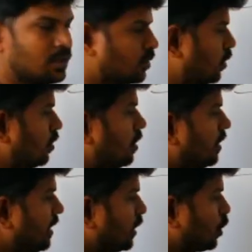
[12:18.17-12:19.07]

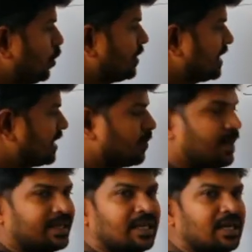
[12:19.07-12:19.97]
So here 2 is nothing
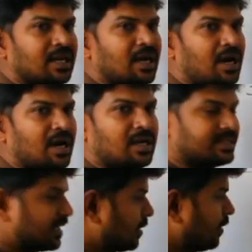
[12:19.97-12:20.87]
but
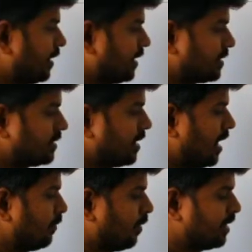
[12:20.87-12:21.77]
circumradius
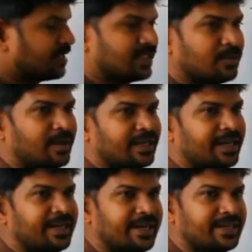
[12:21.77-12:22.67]
and 1 is nothing but
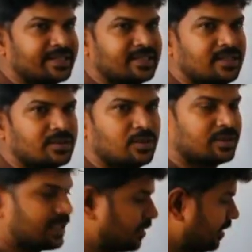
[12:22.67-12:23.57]
in radius. So
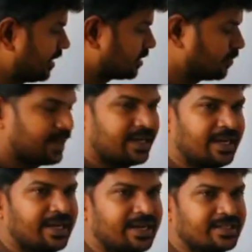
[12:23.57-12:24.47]
circumradius by
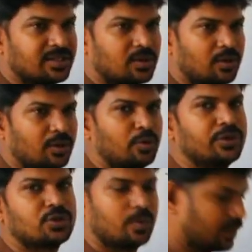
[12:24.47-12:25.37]
in radius is equal to
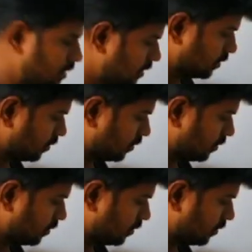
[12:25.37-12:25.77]
2:1.